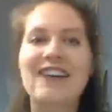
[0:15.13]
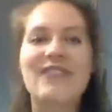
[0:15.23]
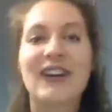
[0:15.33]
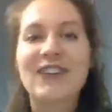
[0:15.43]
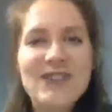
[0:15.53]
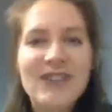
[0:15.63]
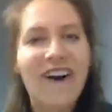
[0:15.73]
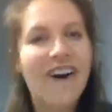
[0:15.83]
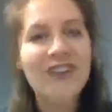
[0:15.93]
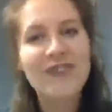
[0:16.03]
I've interviewed
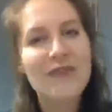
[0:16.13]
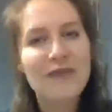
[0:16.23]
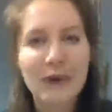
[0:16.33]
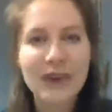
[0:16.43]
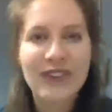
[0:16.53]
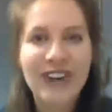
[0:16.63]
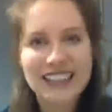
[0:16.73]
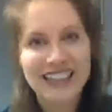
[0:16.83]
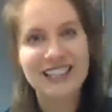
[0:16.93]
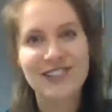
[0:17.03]
all of the fourth
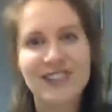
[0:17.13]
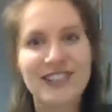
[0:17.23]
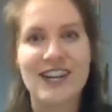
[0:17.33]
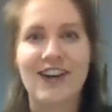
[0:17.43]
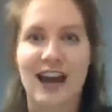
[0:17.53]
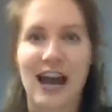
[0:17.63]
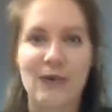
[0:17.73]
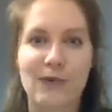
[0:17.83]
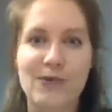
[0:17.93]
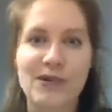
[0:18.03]
grade teachers here
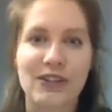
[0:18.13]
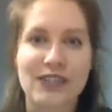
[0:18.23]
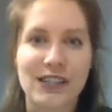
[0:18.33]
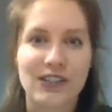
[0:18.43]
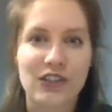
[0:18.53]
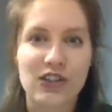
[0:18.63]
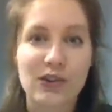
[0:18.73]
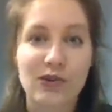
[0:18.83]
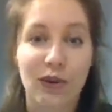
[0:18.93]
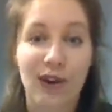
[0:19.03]
at Wilson
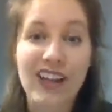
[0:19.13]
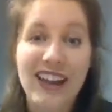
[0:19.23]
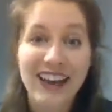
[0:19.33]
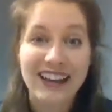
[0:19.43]
School,